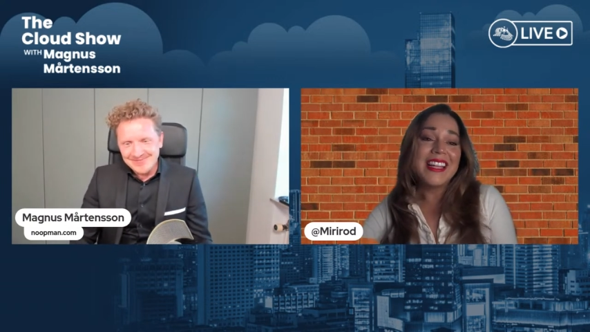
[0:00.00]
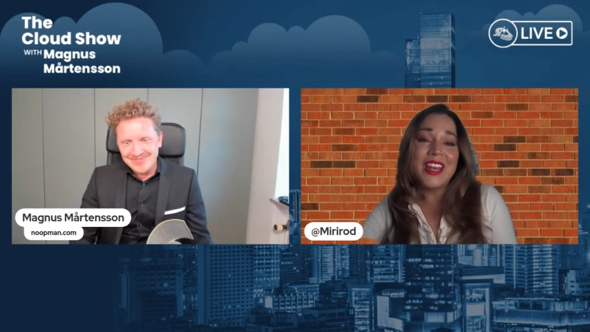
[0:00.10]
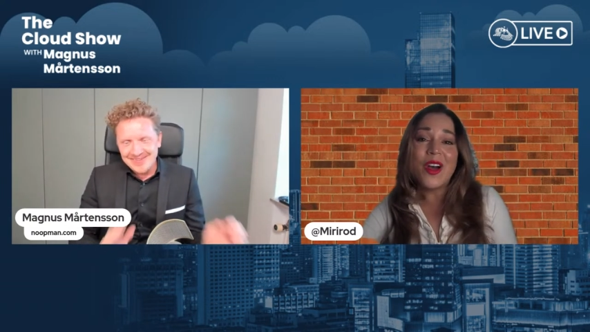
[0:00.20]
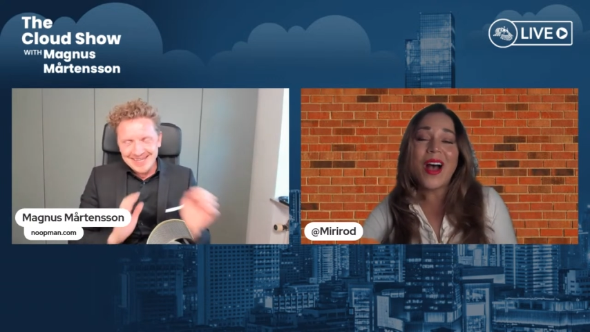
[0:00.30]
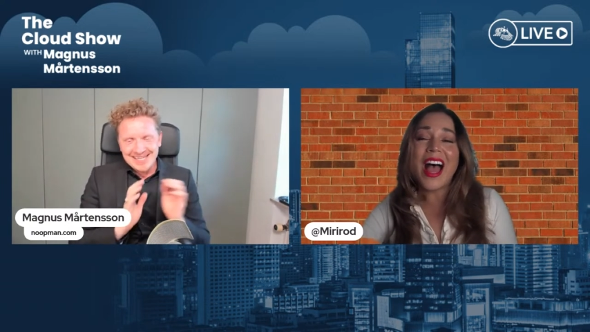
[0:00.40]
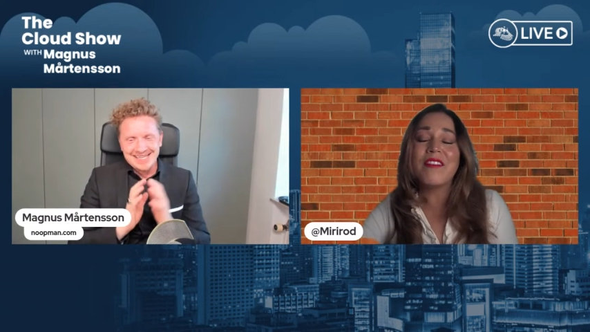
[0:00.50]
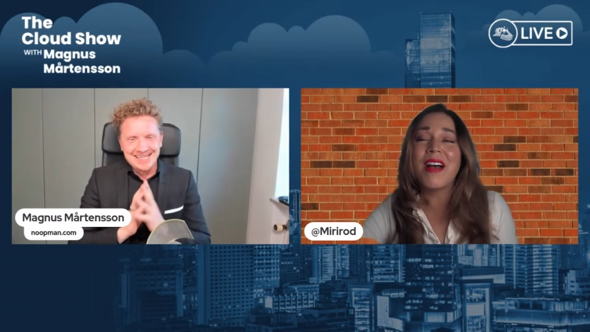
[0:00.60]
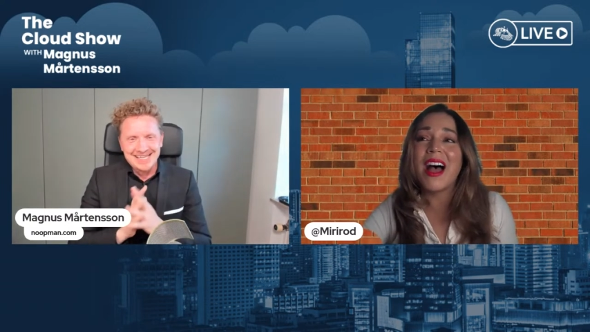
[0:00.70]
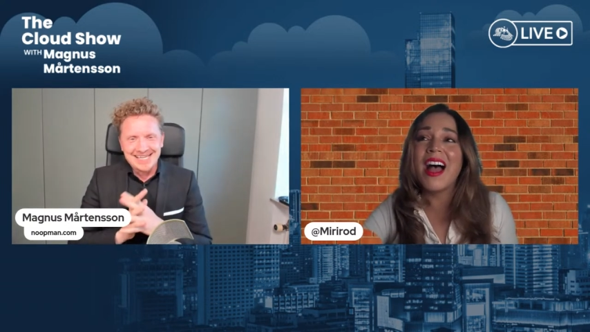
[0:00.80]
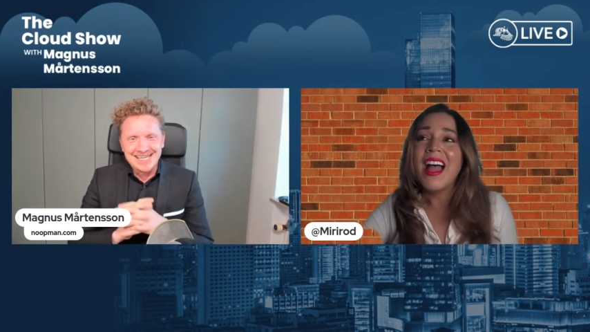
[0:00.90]
Speaker 1: you know,
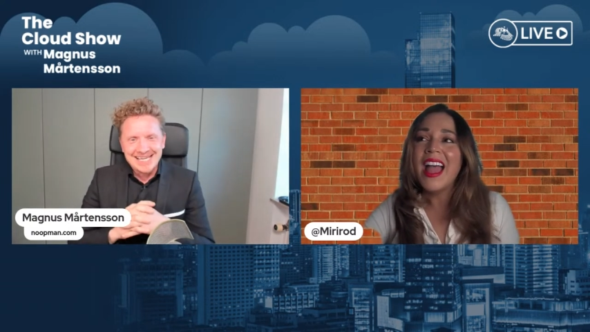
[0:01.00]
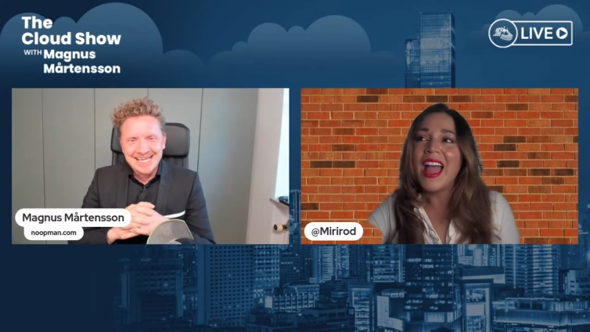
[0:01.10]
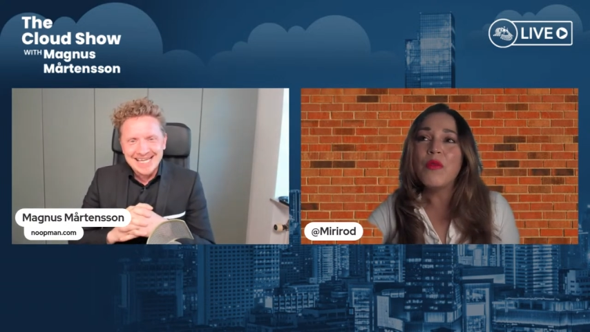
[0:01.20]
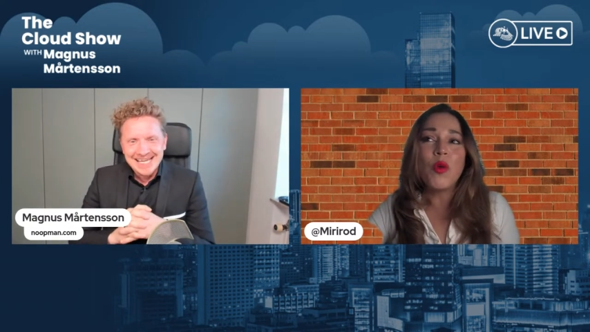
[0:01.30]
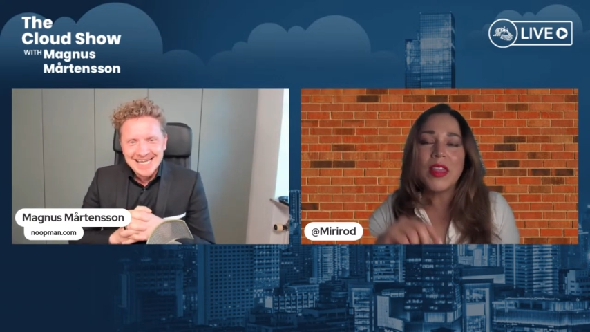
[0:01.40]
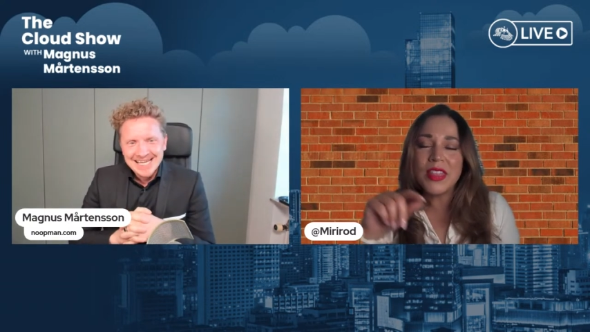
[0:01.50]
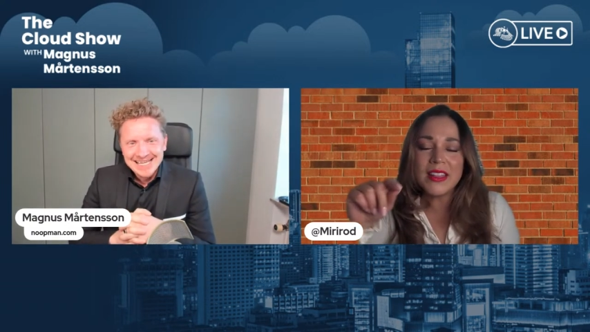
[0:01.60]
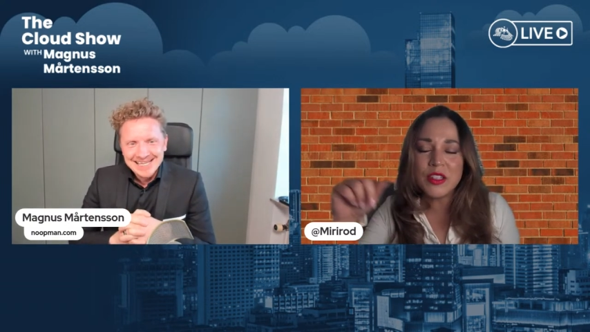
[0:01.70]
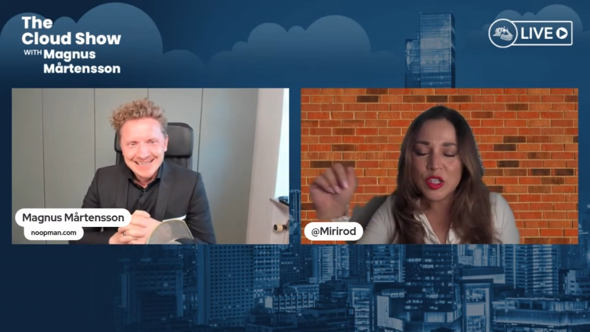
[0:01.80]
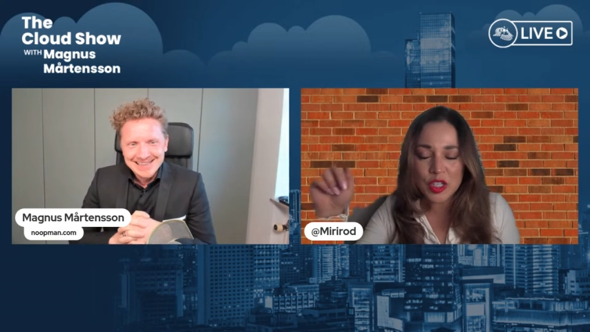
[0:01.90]
I've uh, and one
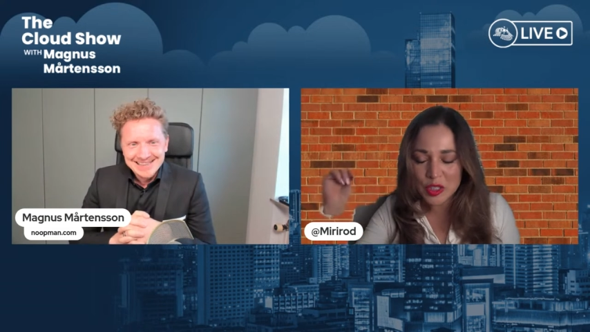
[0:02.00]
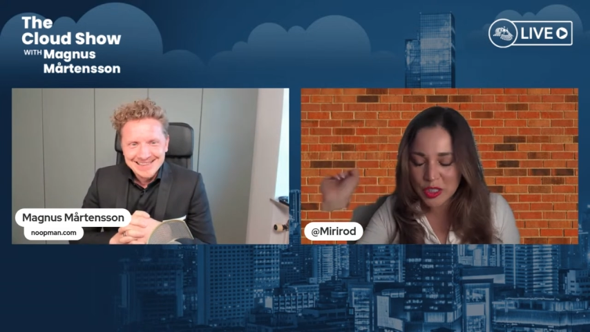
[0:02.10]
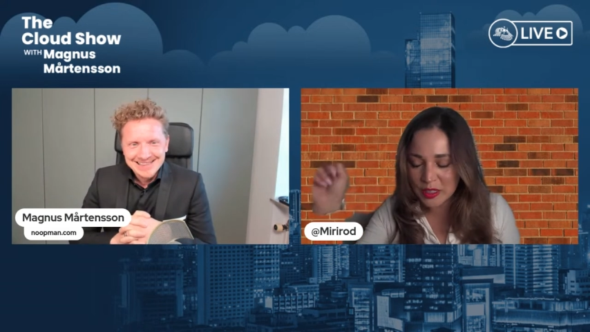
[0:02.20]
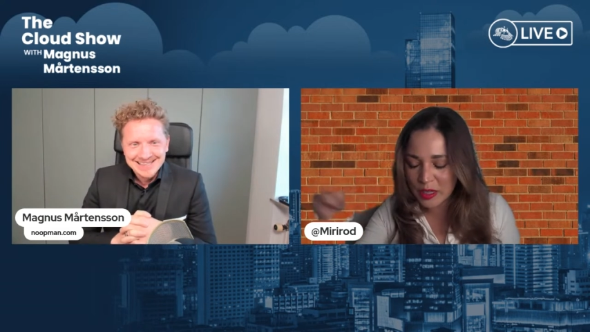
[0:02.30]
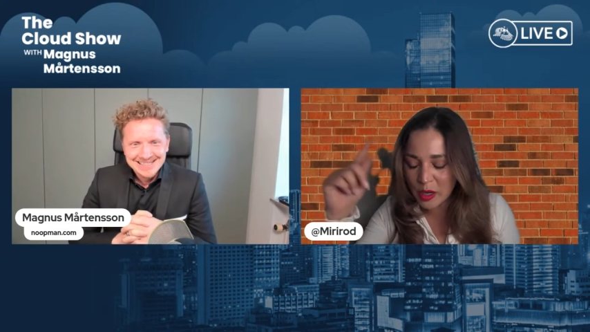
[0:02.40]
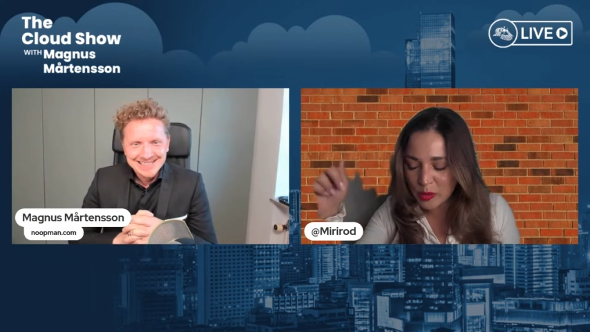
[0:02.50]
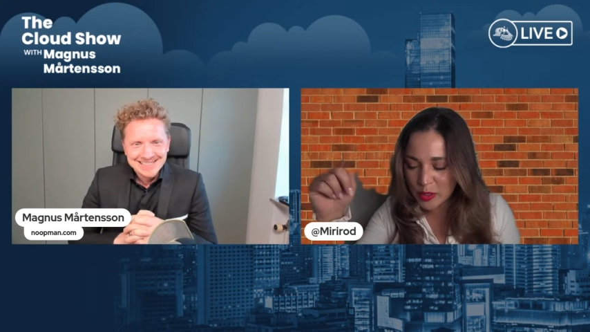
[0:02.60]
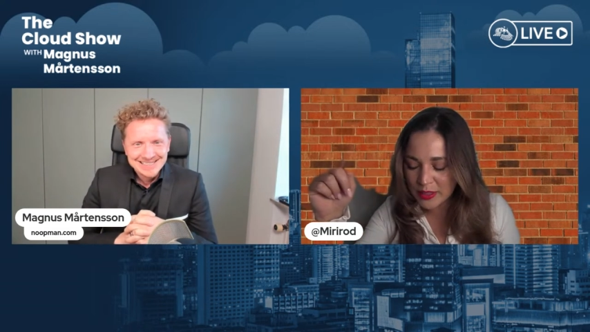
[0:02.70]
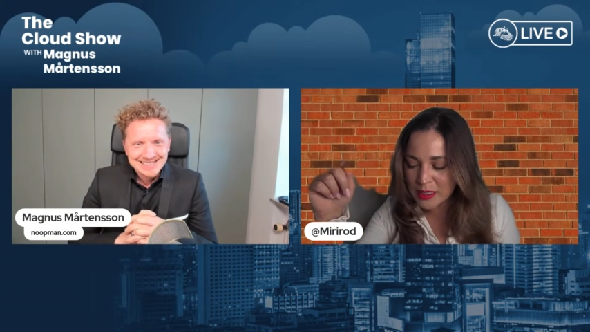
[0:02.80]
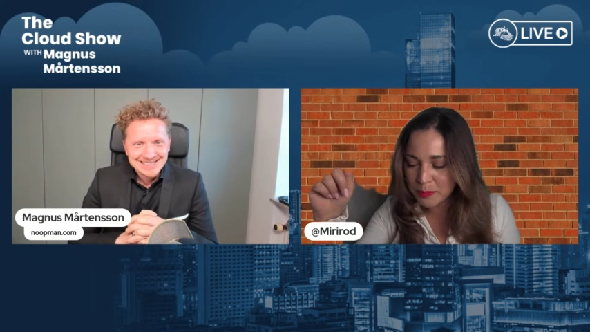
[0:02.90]
thing to just to
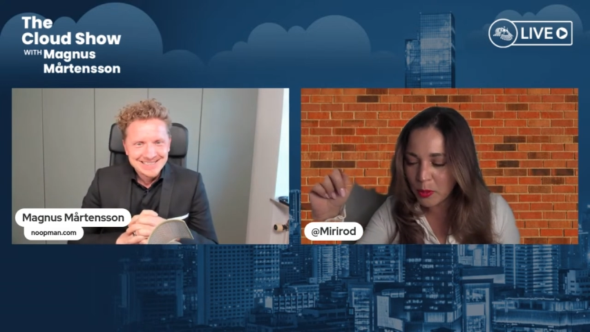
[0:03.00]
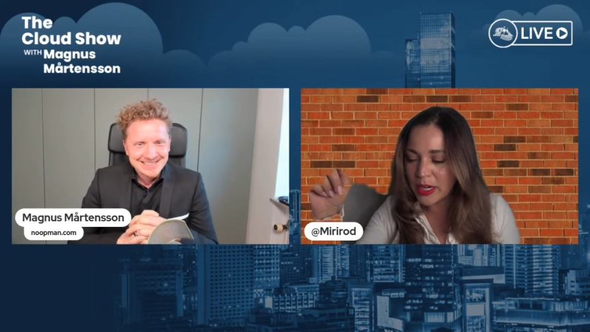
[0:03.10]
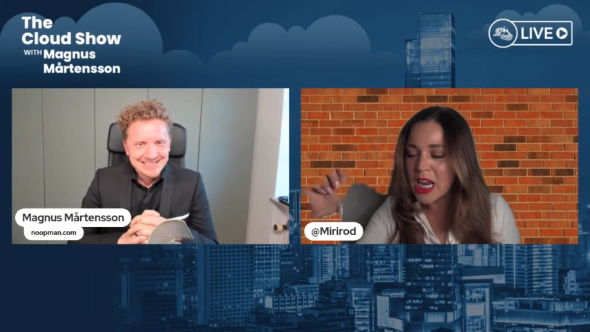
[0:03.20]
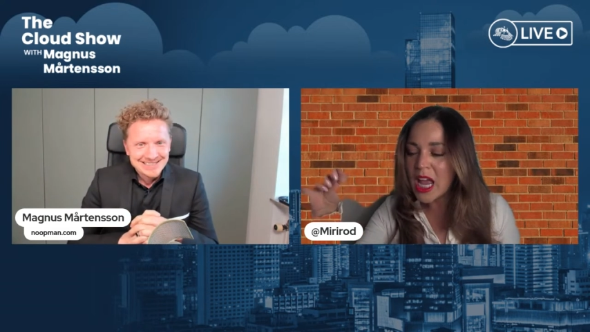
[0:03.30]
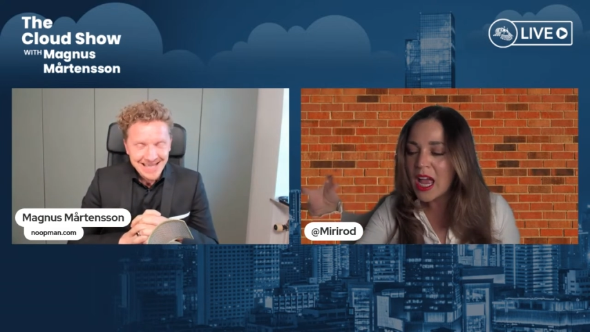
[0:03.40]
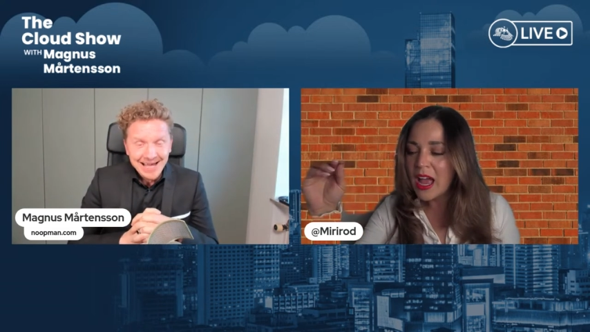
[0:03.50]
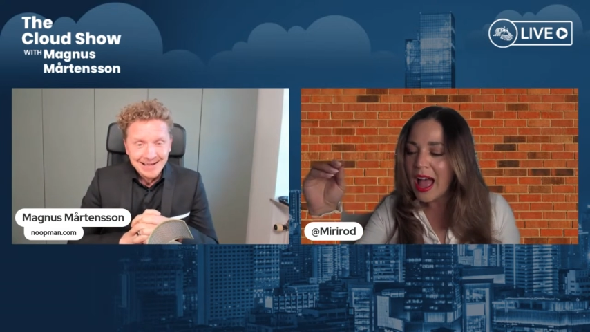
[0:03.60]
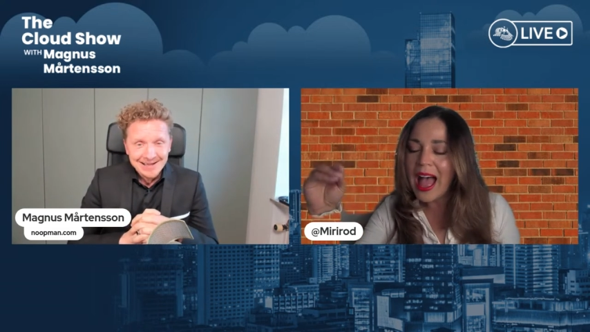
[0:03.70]
close on this point, yeah.